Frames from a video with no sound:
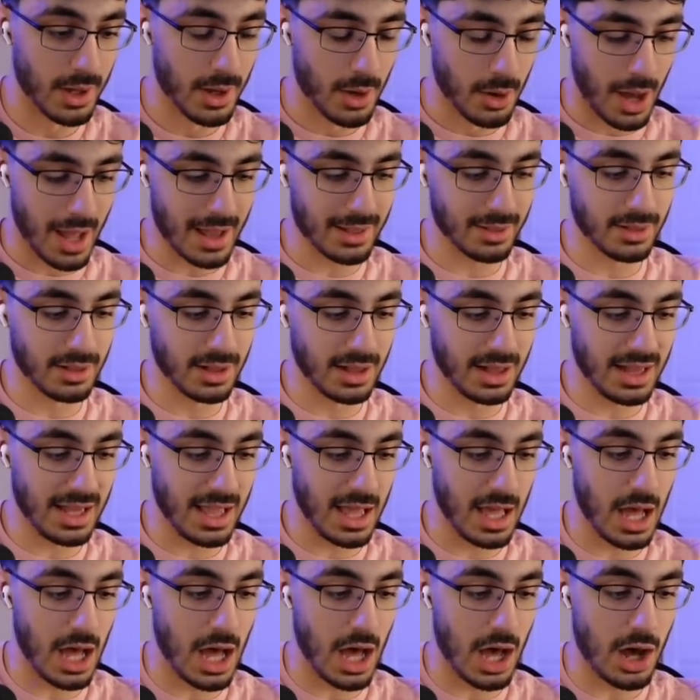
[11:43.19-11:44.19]

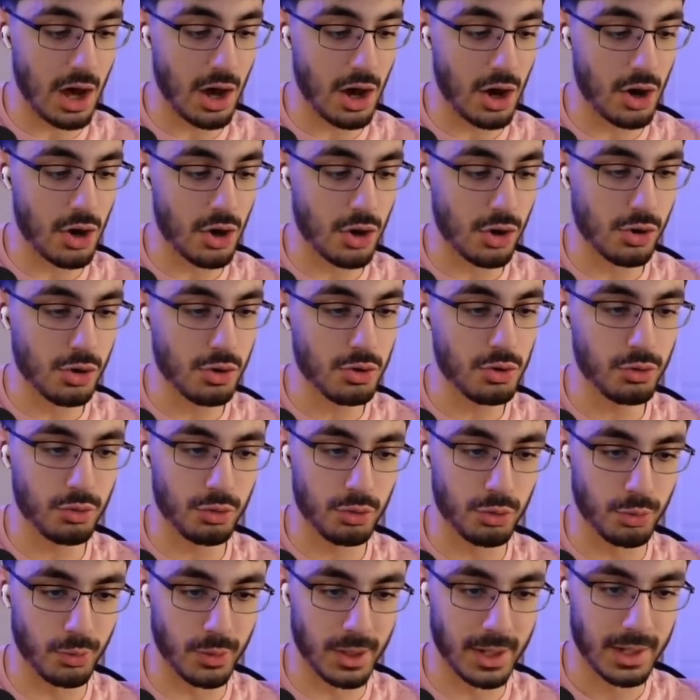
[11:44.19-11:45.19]

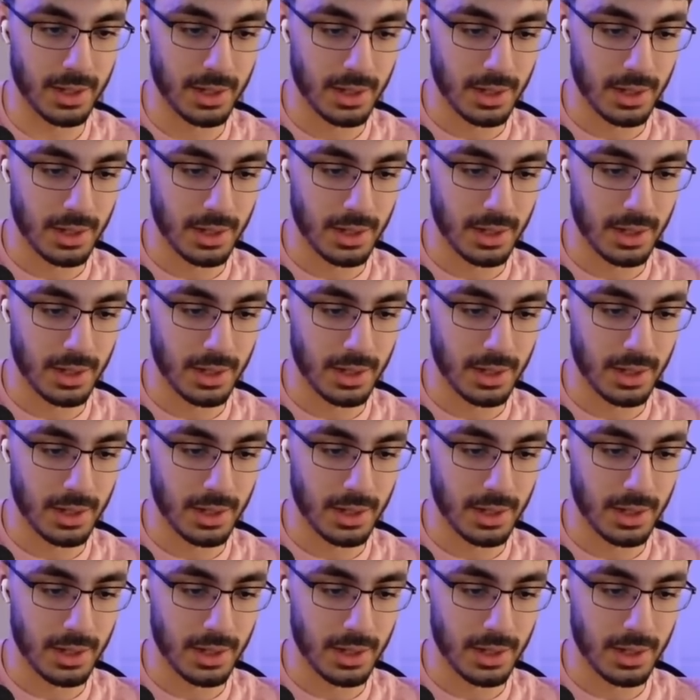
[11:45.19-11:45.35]
Hello.